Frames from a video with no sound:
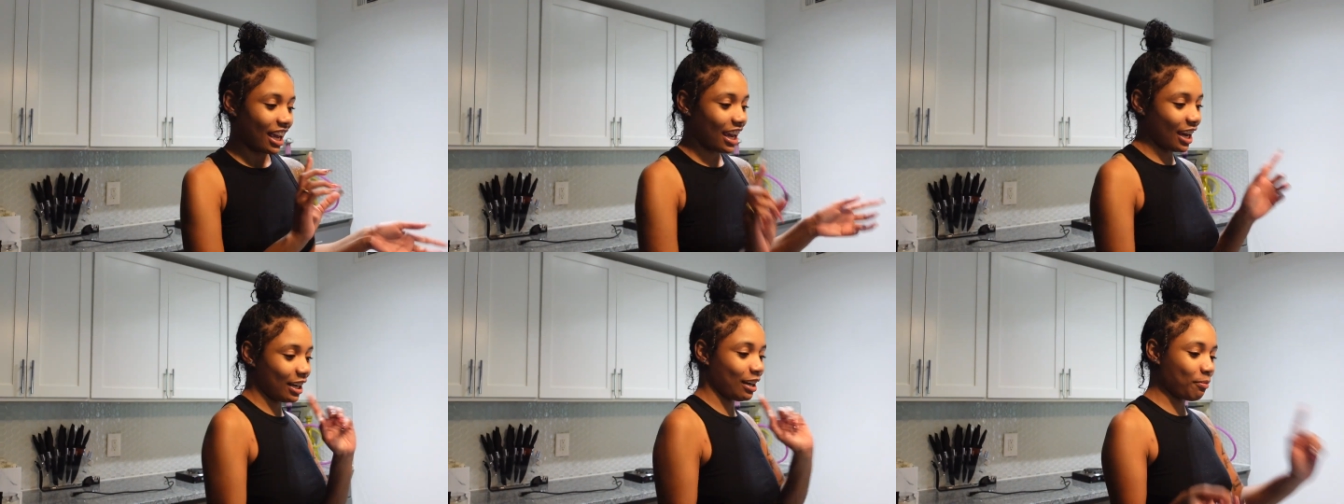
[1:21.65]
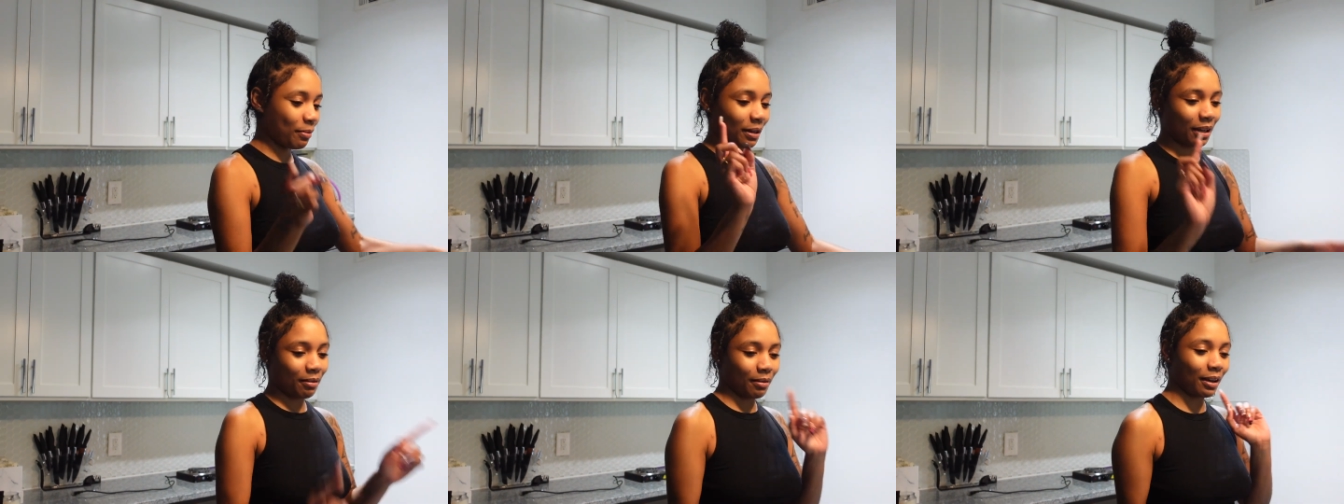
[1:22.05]
Any
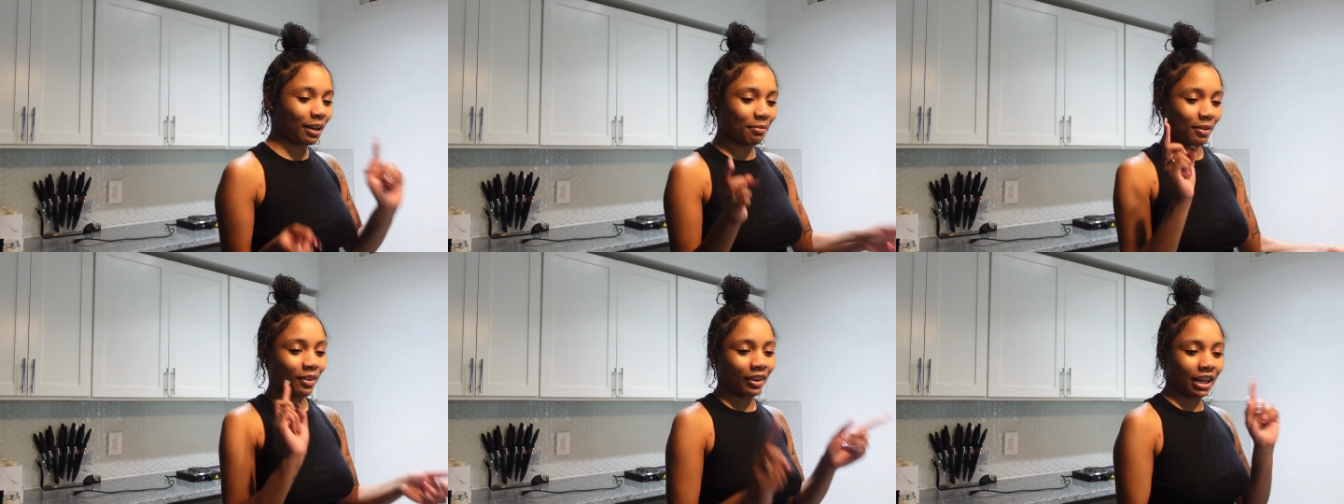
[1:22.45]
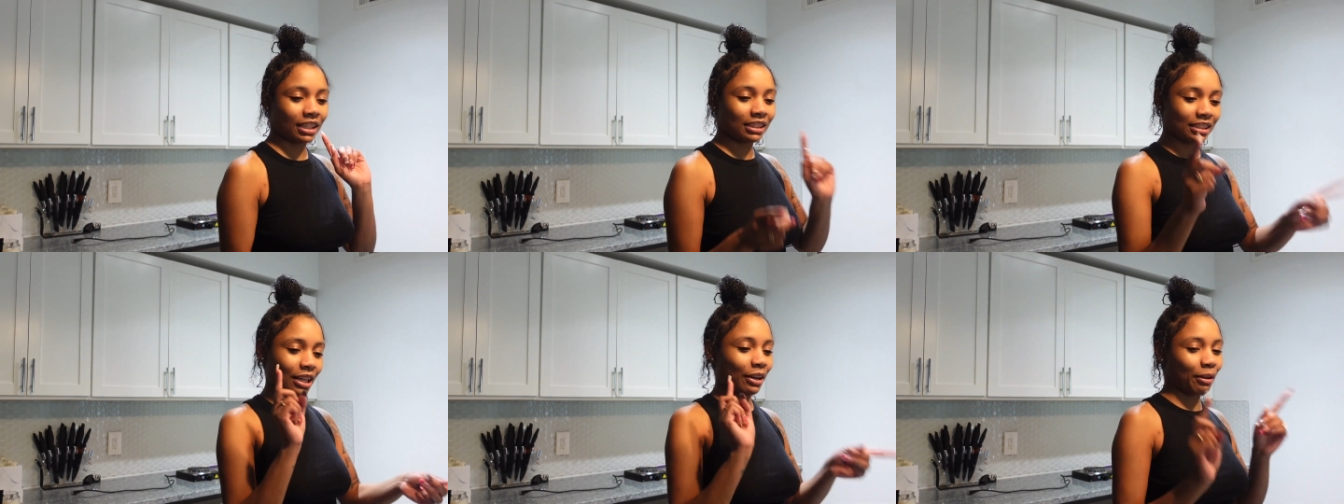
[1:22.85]
mini money mo. Catch
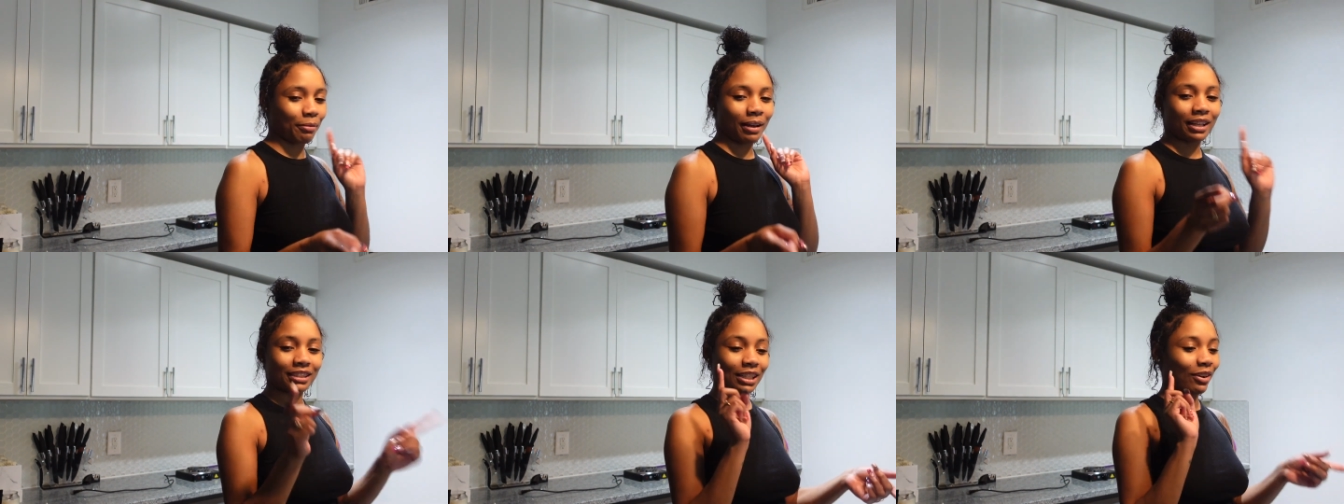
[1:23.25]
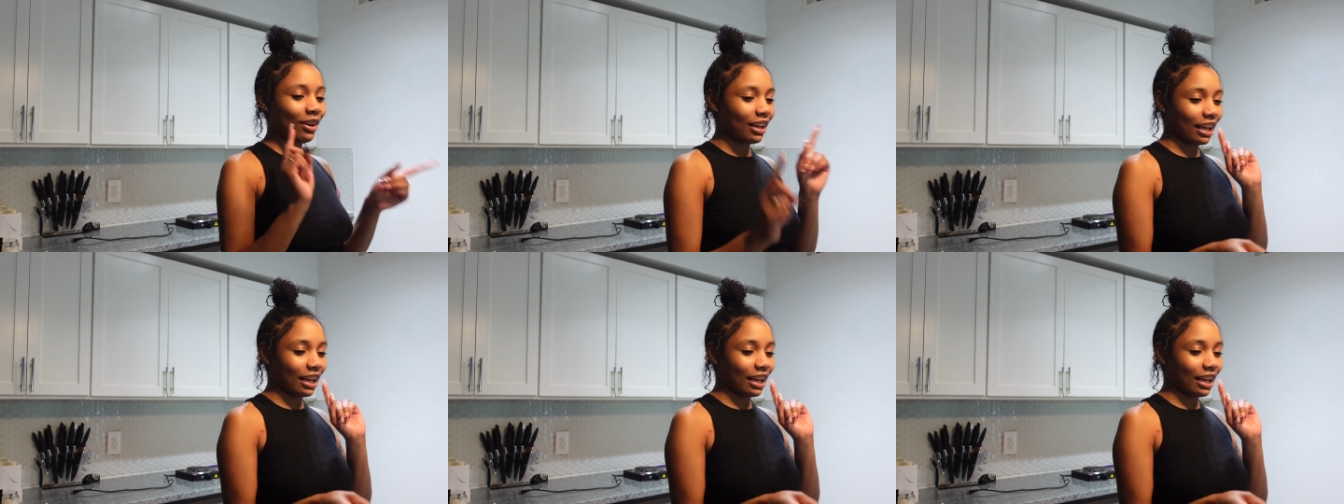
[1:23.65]
a tiger by so